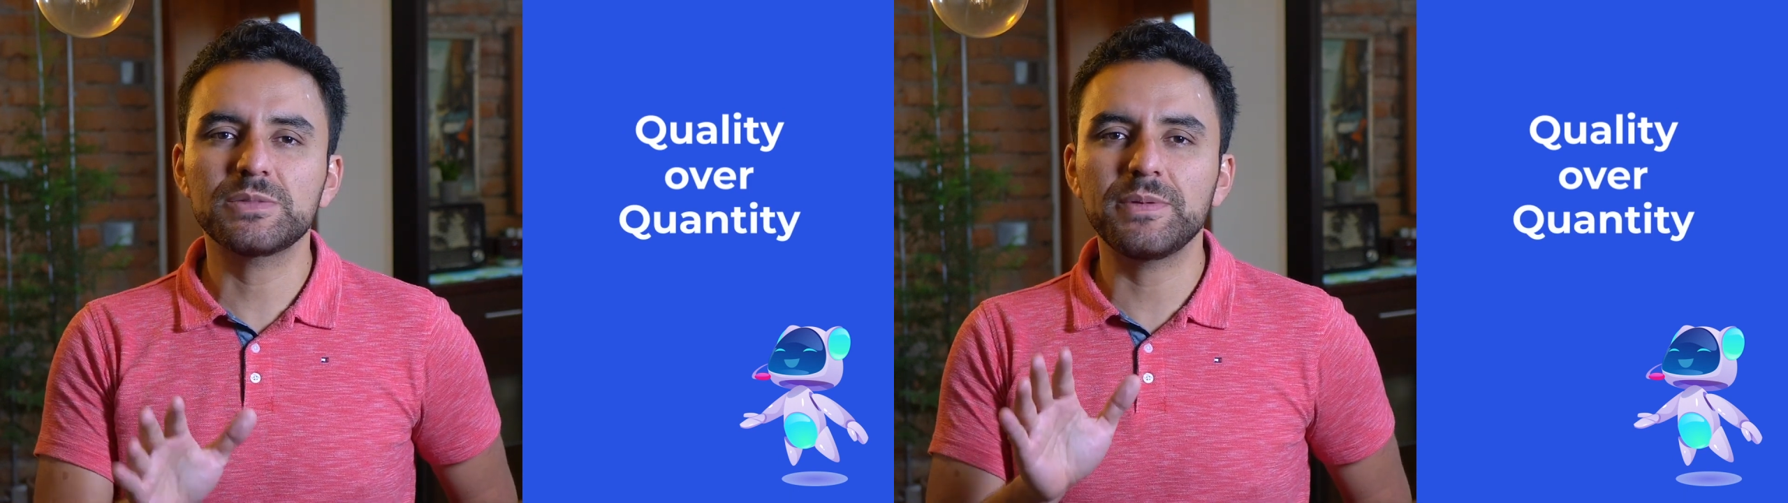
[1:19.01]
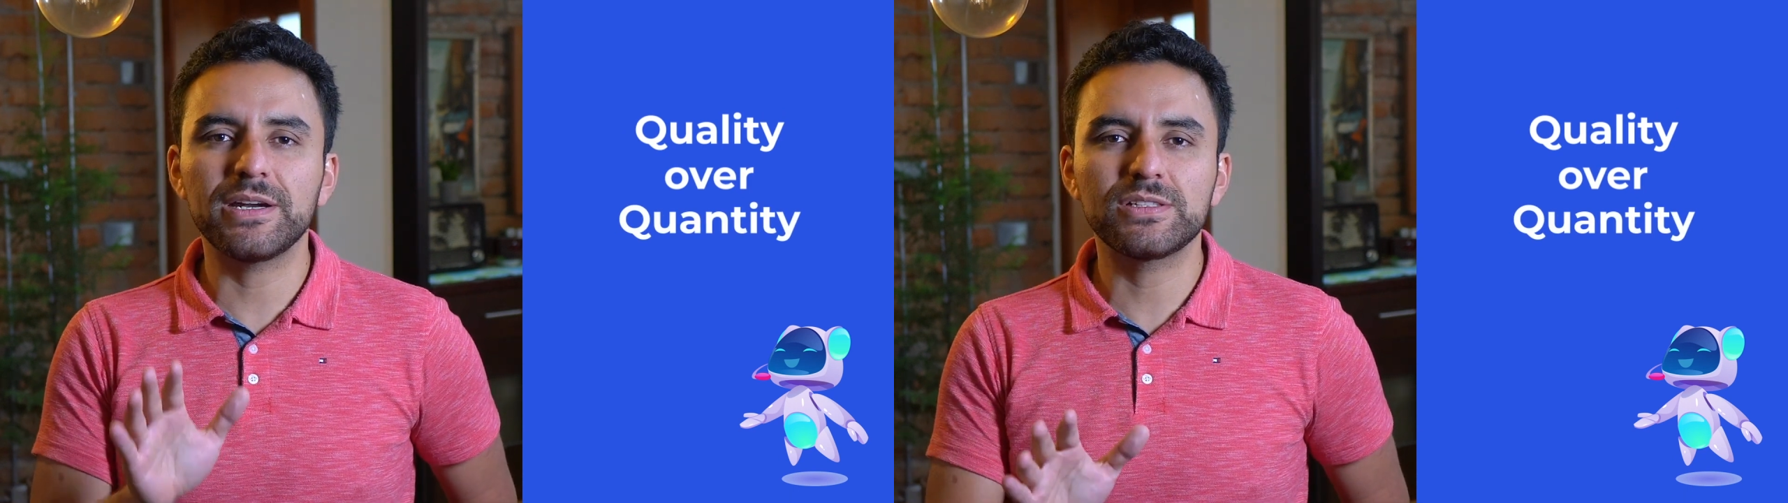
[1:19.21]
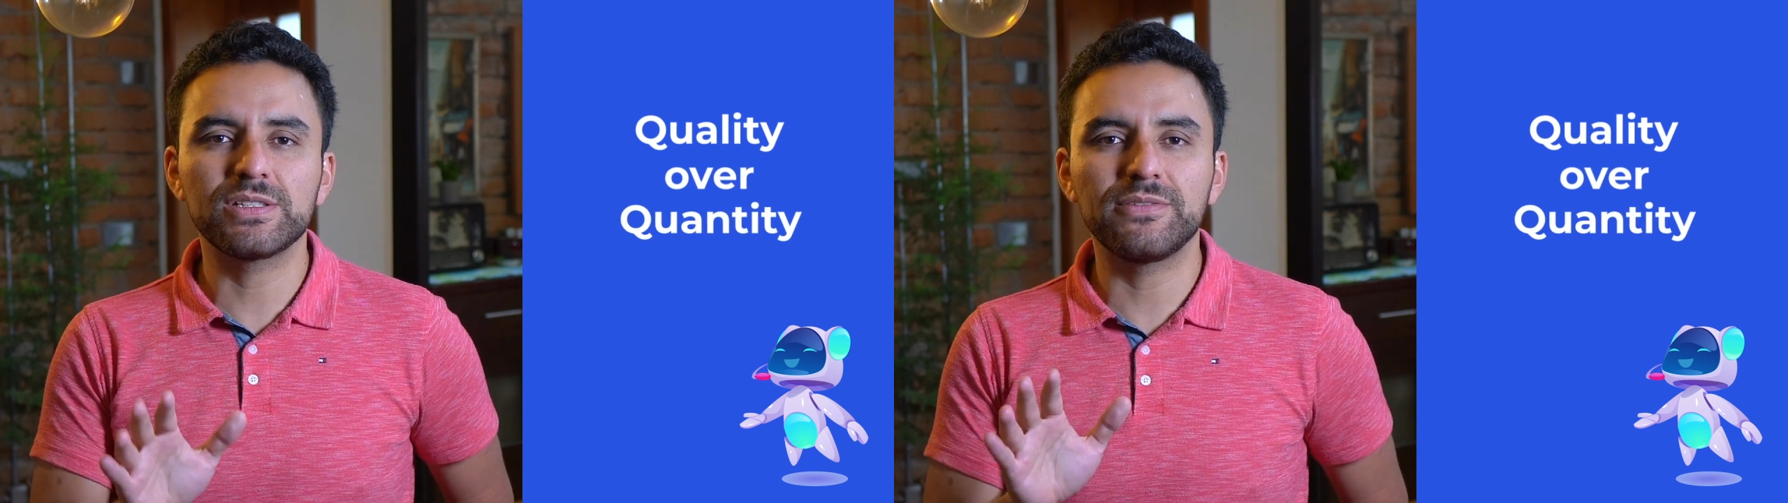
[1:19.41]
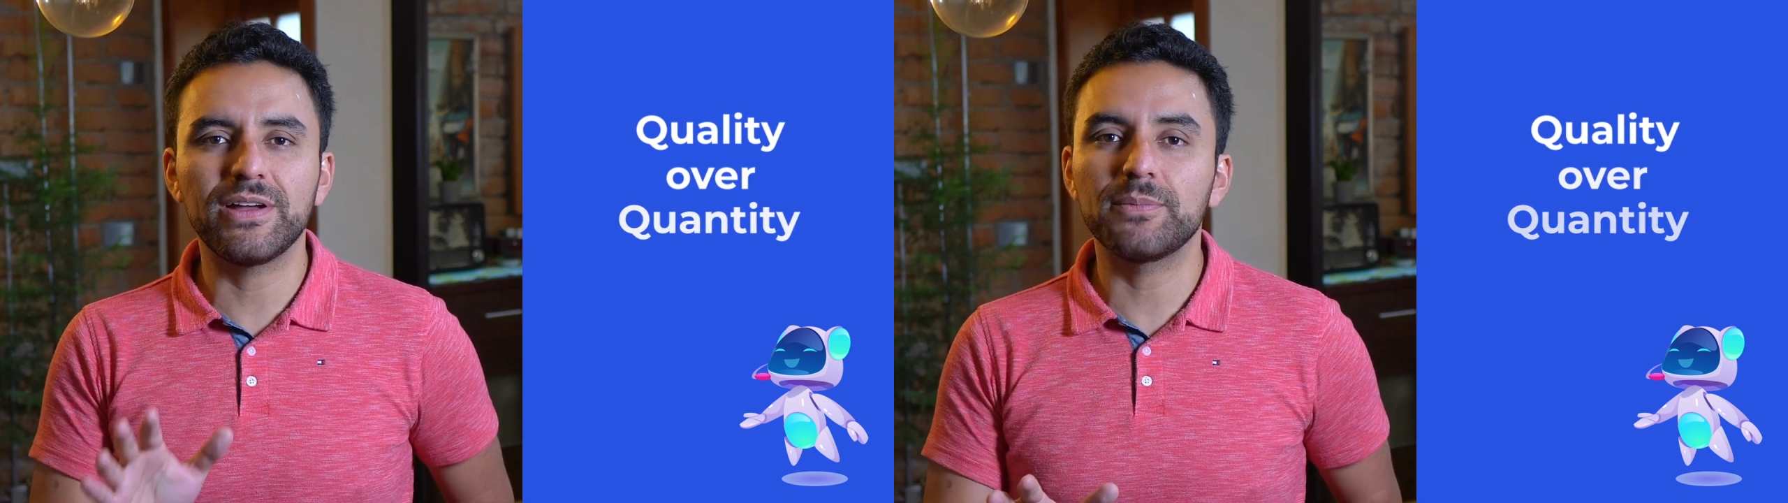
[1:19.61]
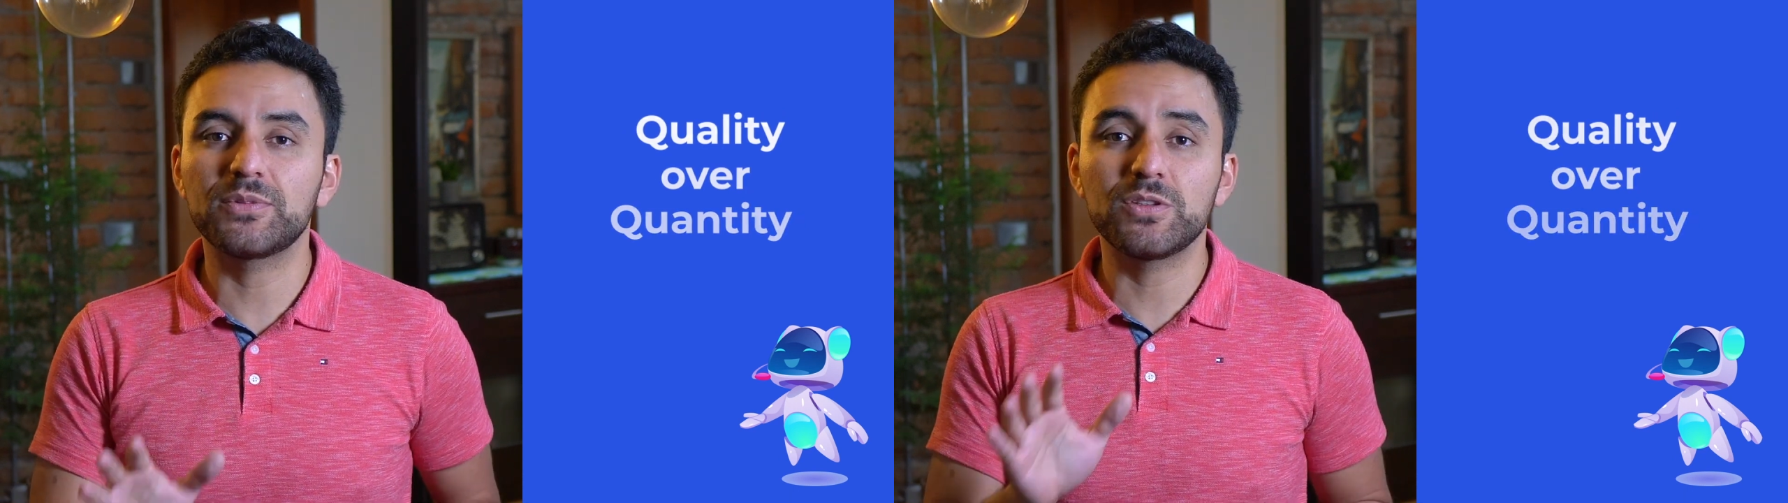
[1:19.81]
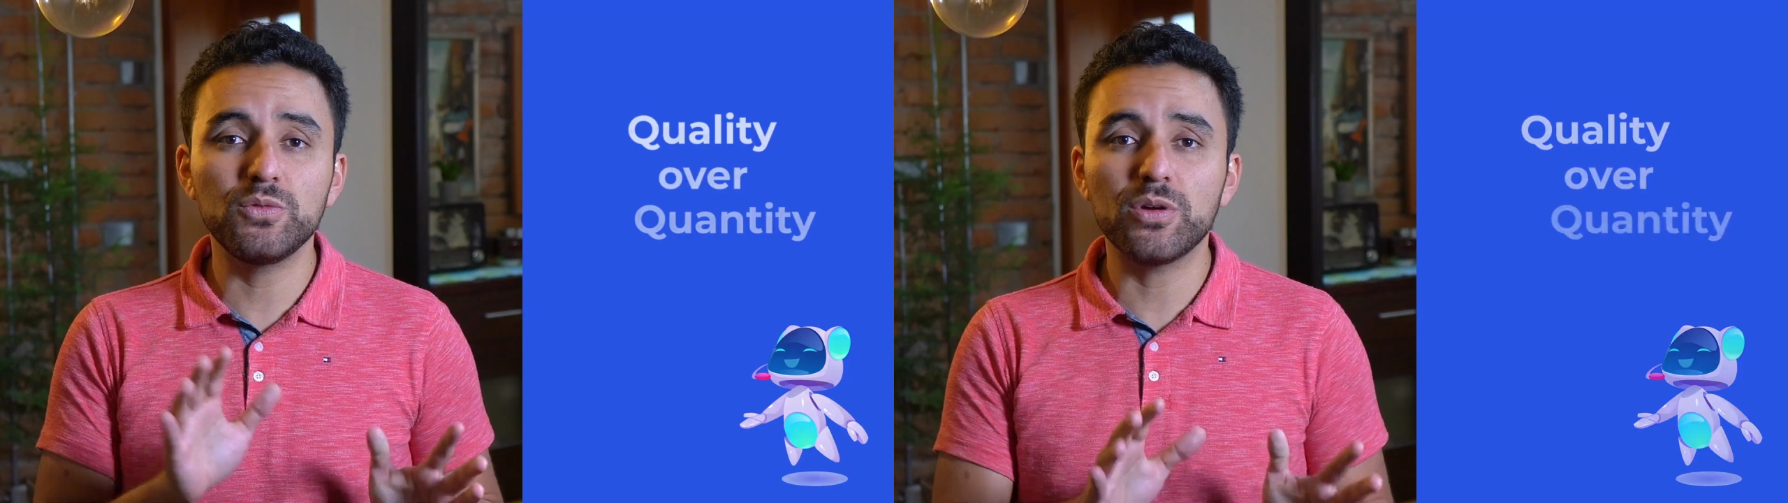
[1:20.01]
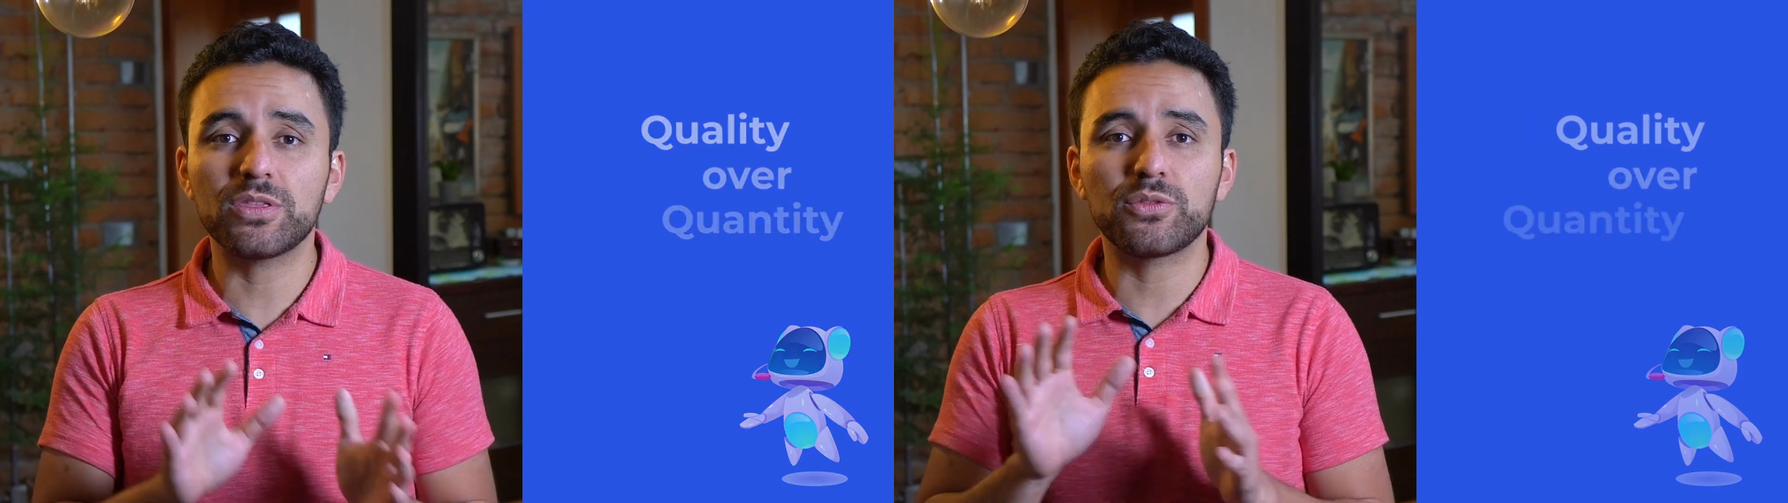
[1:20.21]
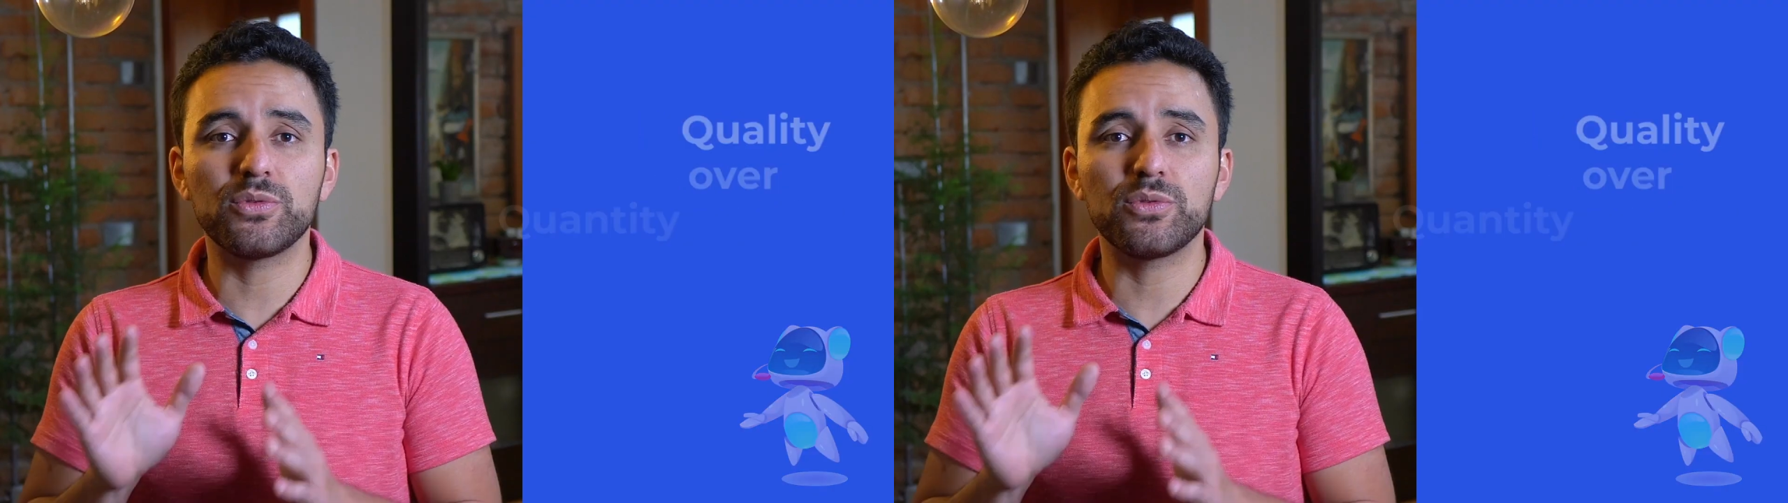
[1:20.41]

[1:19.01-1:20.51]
better to develop 2 or 3